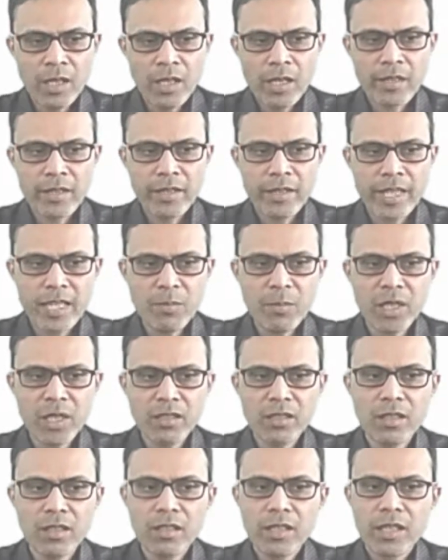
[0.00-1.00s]
Next
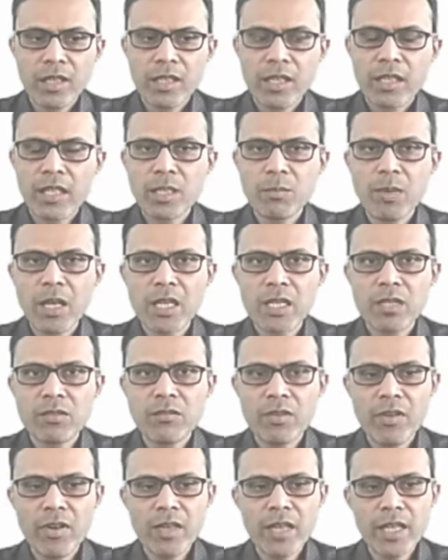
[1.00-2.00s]
method is by
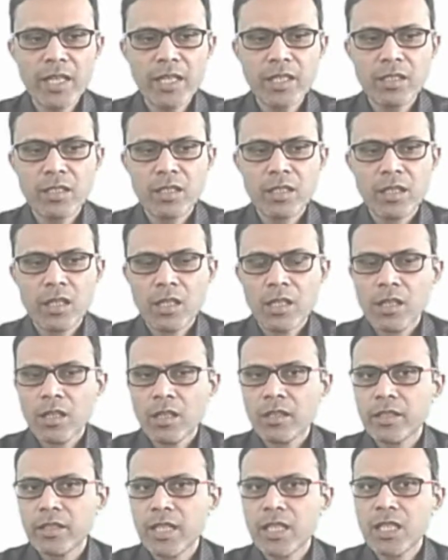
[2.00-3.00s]
swiveling
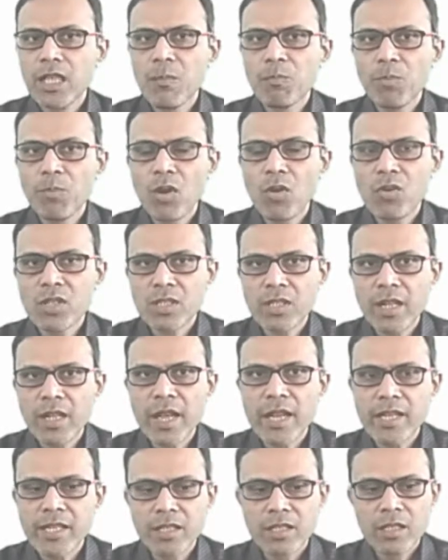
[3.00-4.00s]
the compound
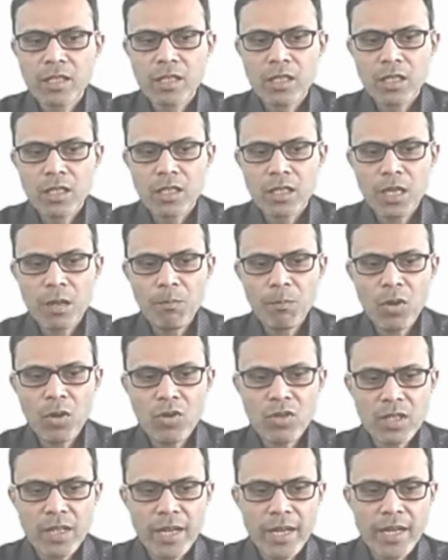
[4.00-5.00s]
slide.
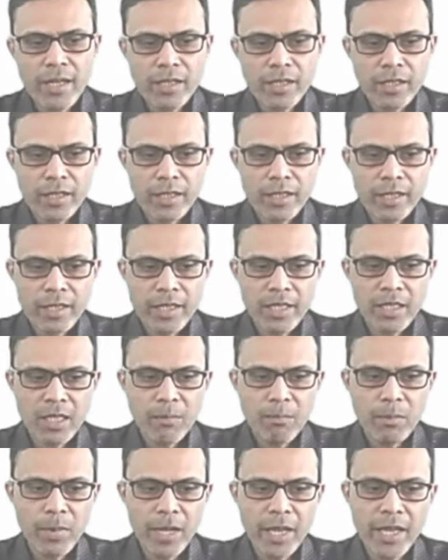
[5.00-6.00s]
Compound slide has the
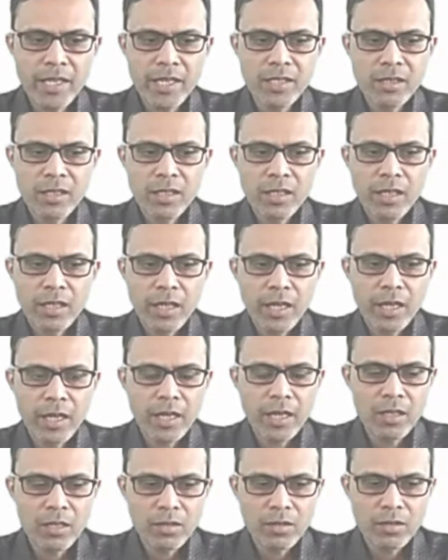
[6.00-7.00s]
base
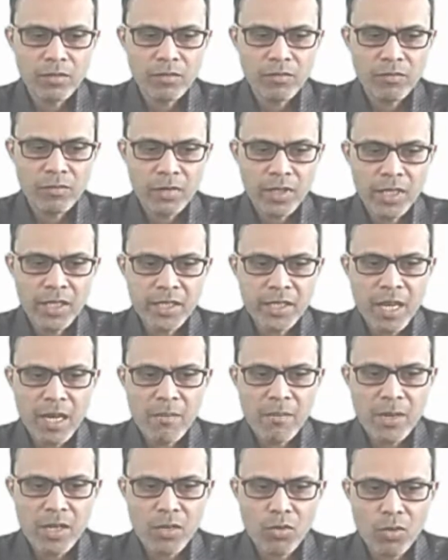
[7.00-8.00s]
and it can
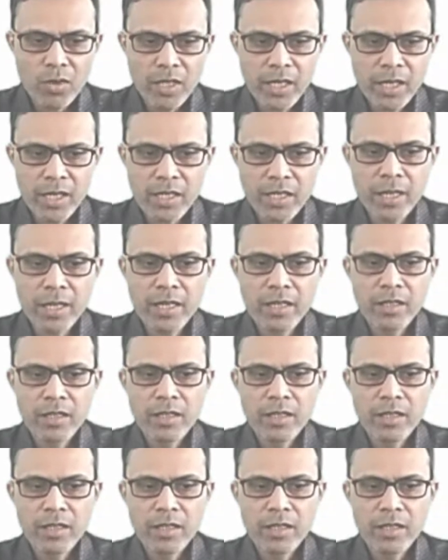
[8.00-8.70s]
be rotated